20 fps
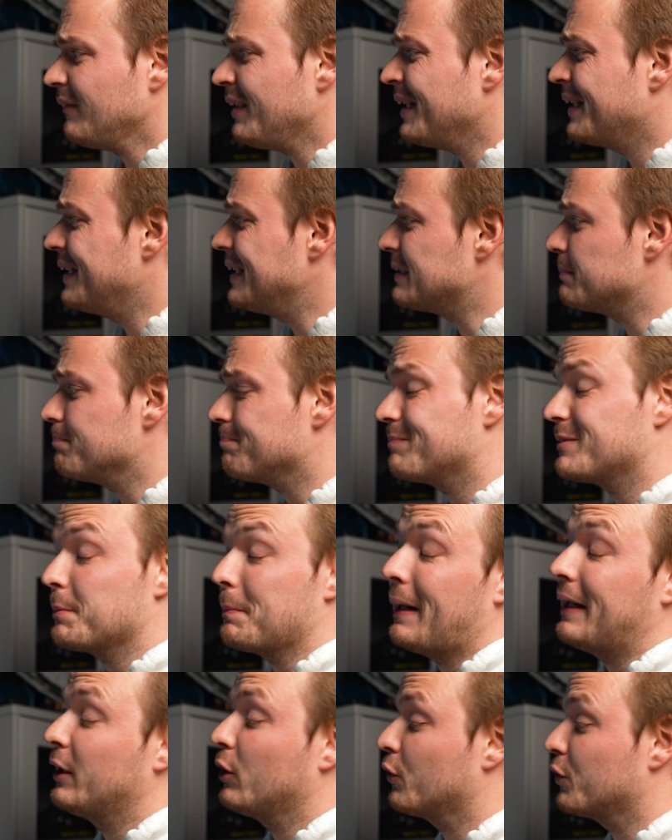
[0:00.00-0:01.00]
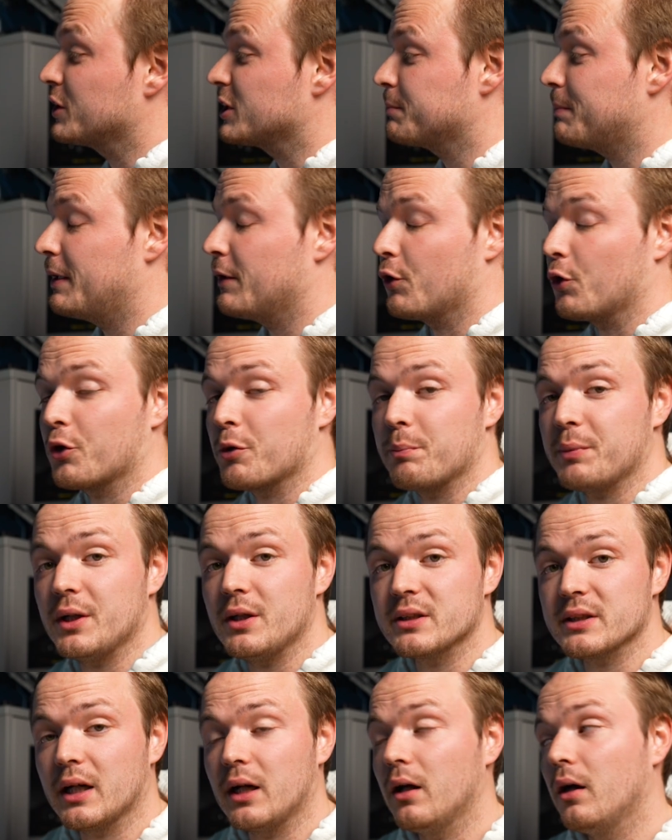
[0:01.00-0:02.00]
And this, depending on the speed of your
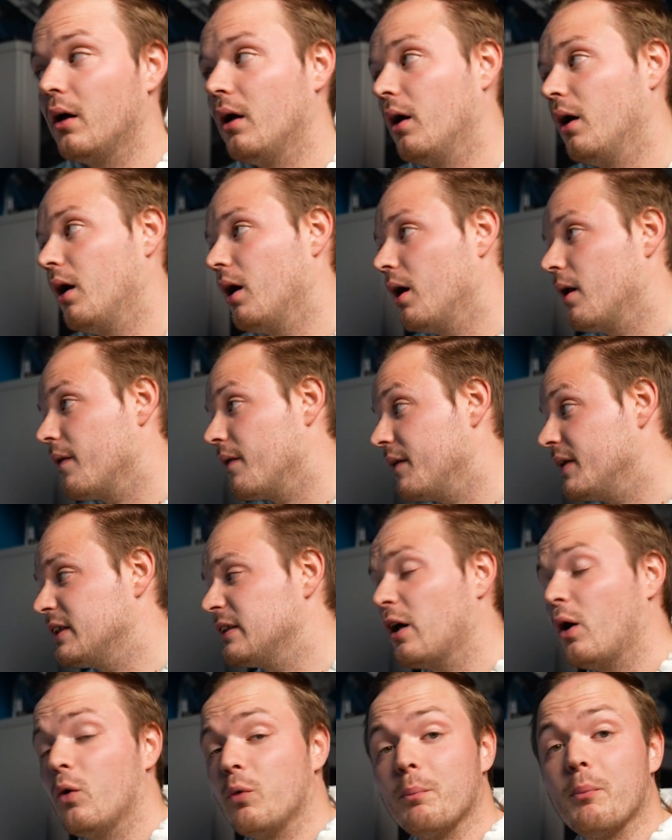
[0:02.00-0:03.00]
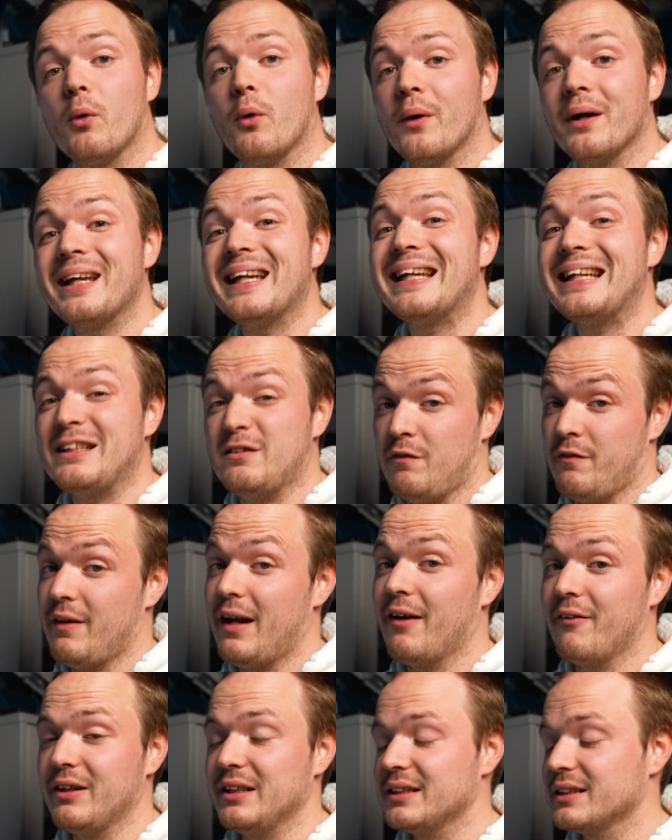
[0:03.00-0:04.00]
computer, this old boy is
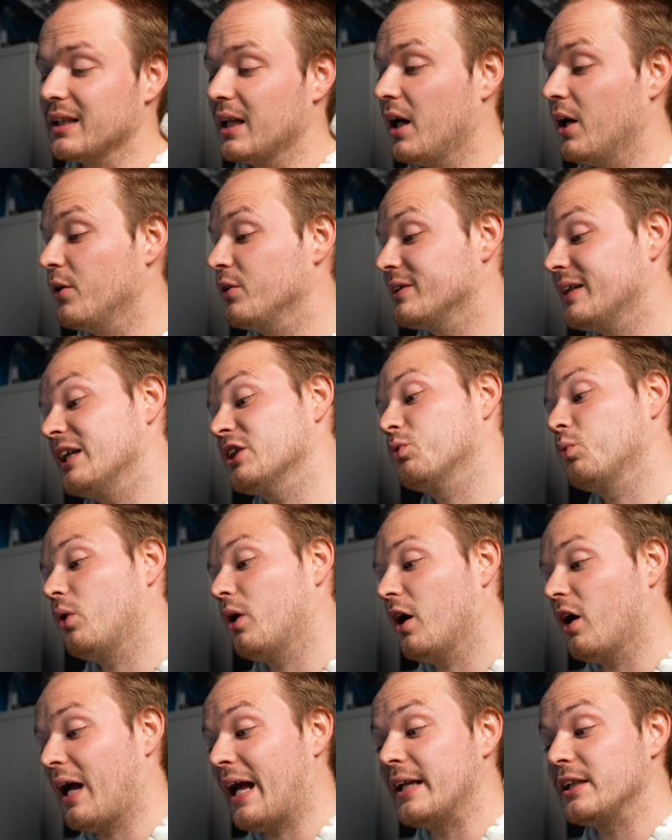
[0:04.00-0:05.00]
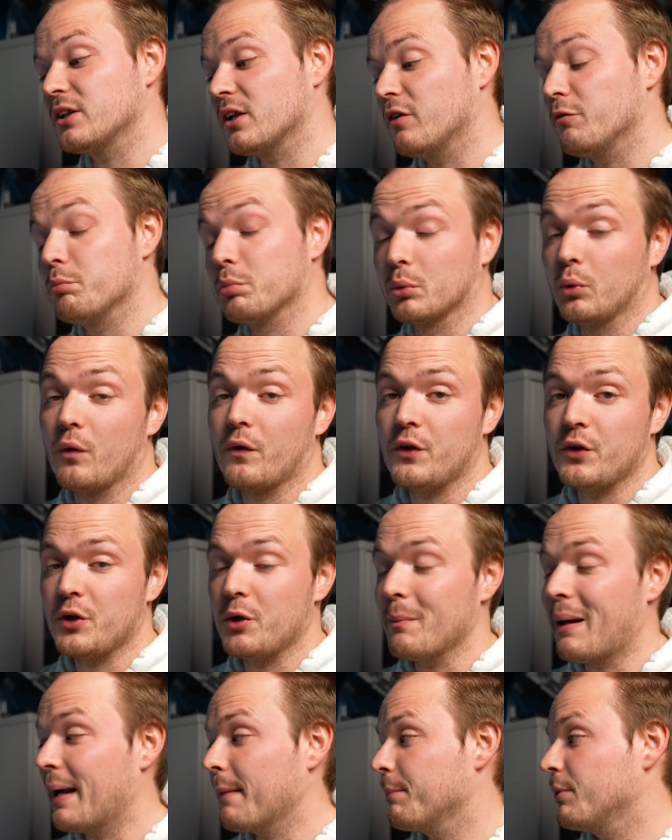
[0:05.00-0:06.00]
very slow. That's why hence I brought the
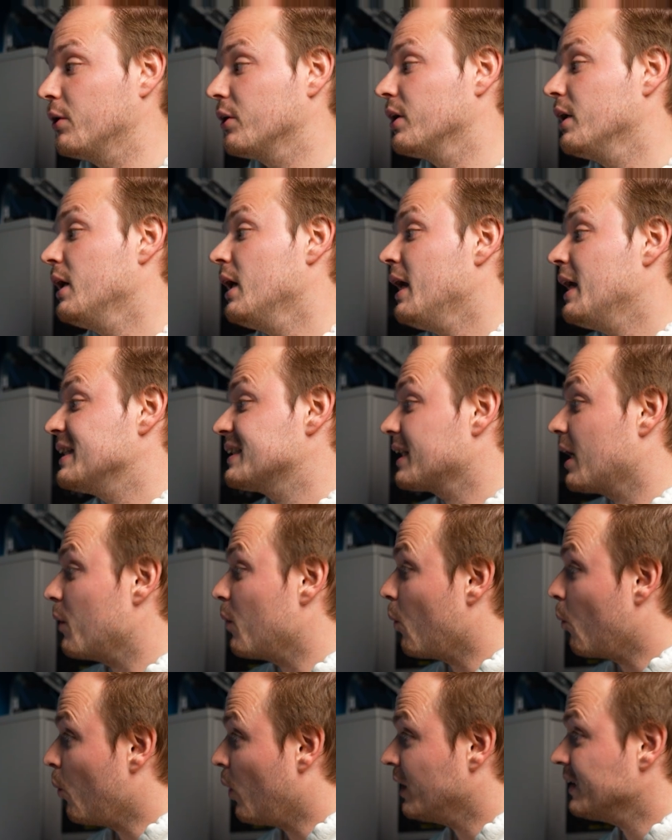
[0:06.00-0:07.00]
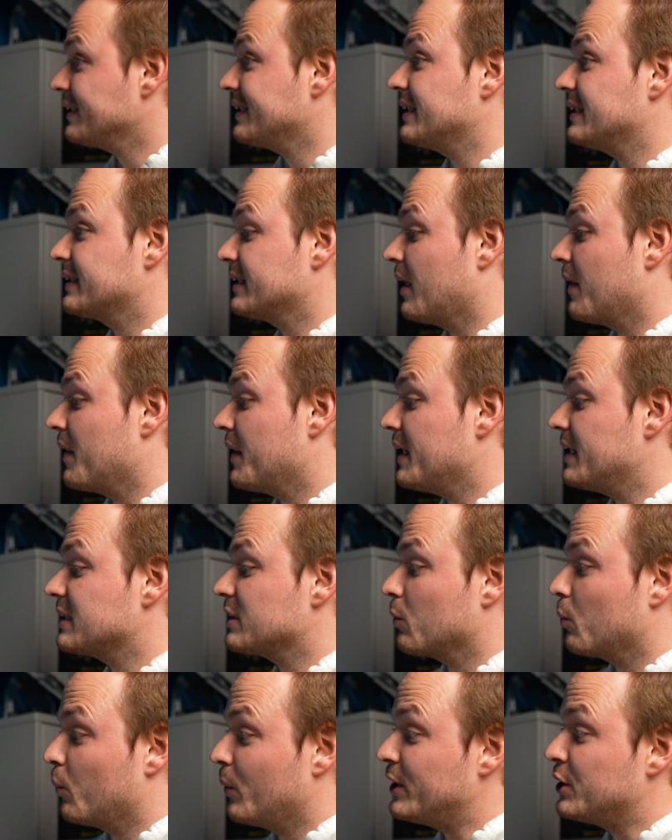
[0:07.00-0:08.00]
new MacBook. So once it's done this,
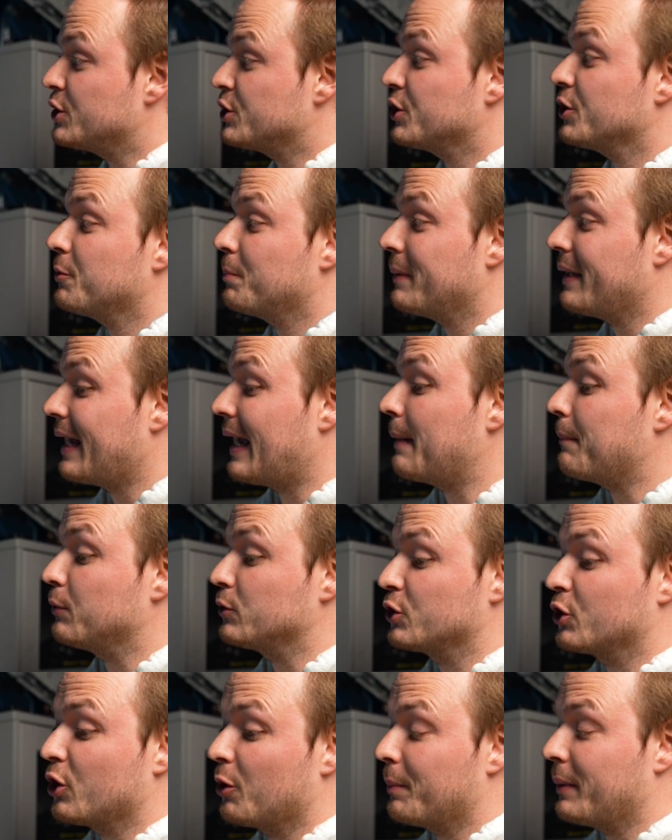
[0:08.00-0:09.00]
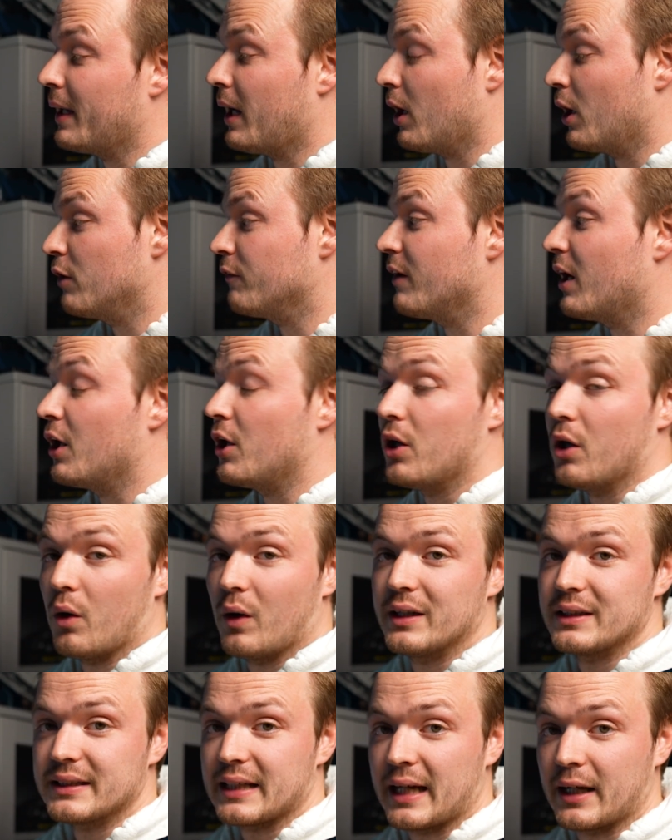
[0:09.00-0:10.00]
we should be able to copy it over
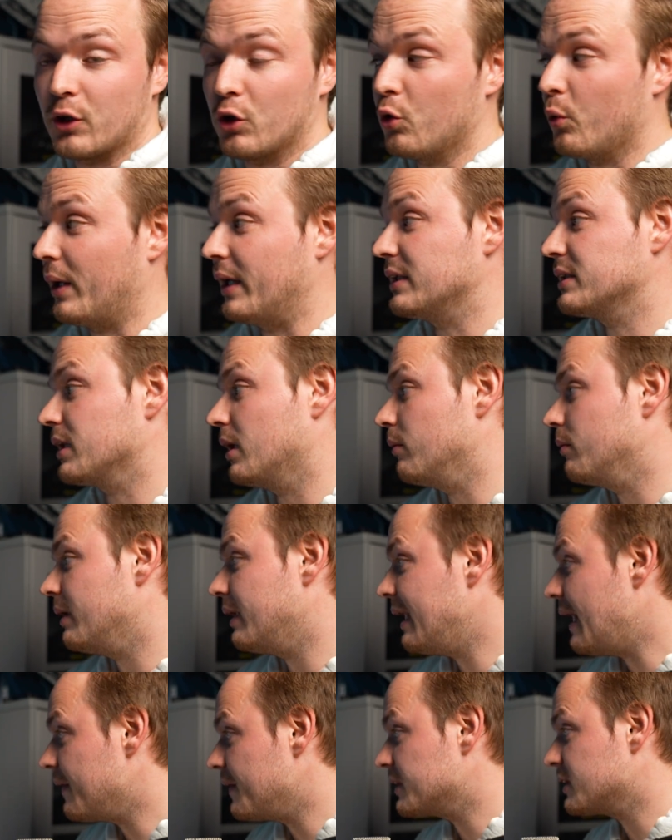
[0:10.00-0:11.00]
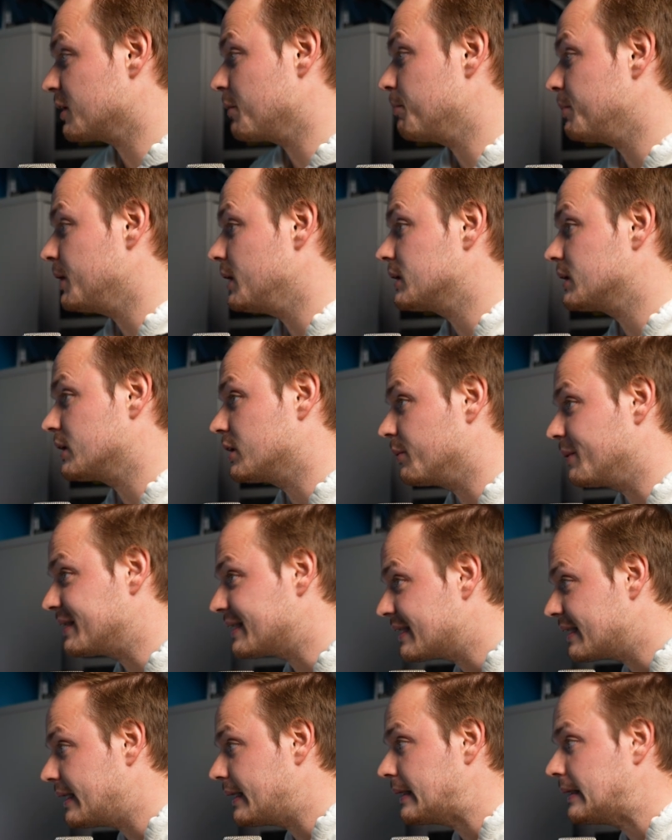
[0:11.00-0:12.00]
nice and quick. So let this computer do its
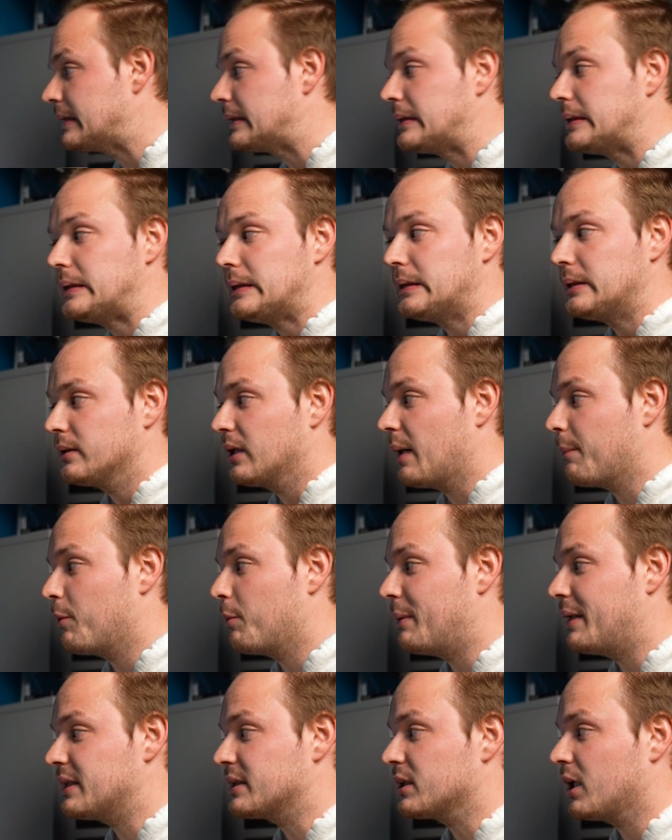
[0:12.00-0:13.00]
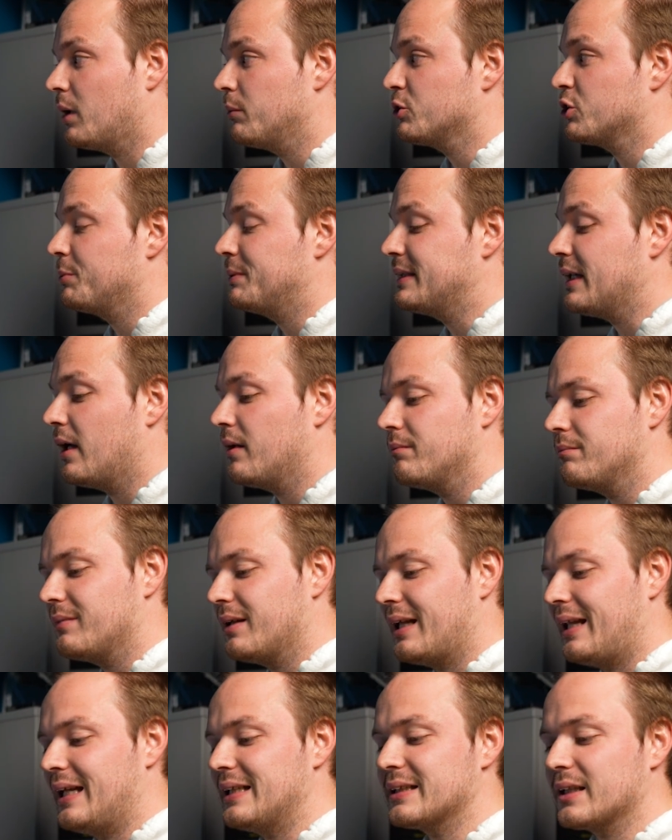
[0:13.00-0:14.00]
thing. A couple minutes time should be done,
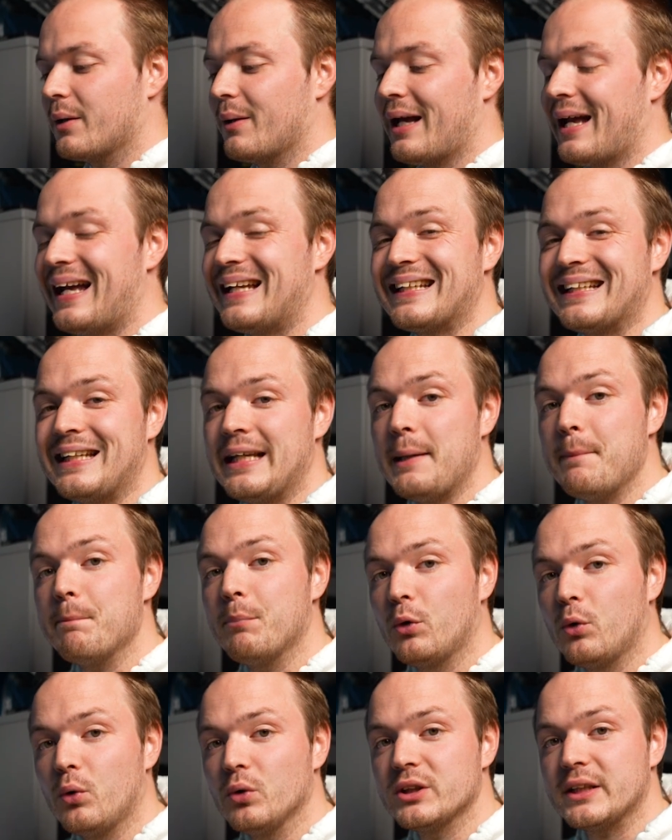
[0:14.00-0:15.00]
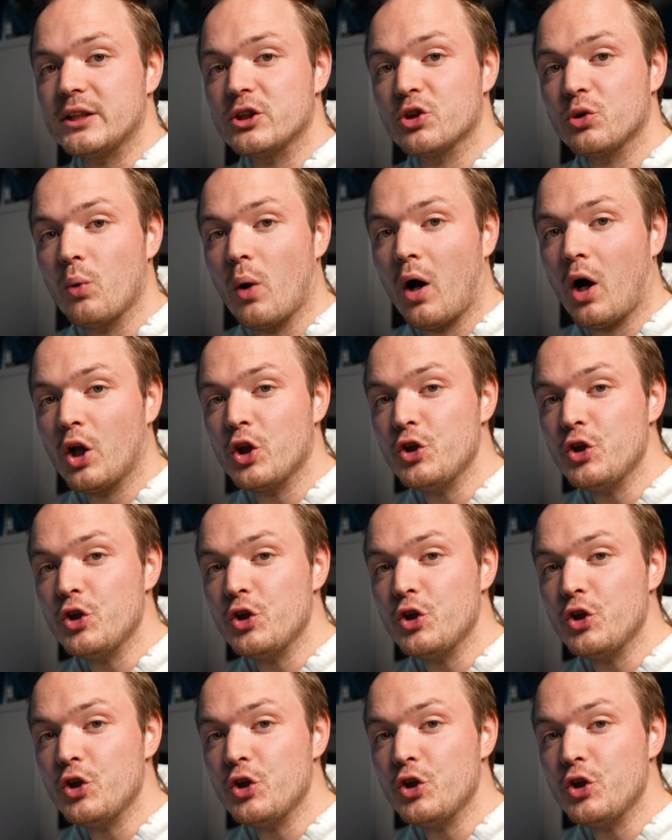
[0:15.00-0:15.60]
and let's go ahead and import it to our